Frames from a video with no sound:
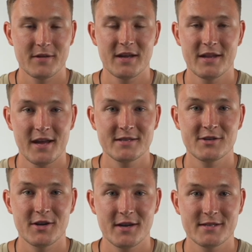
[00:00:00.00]
And the
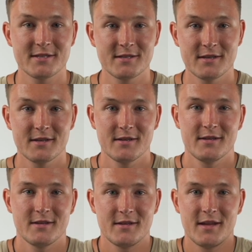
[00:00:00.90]
answer is,
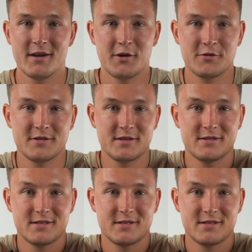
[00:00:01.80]
they don't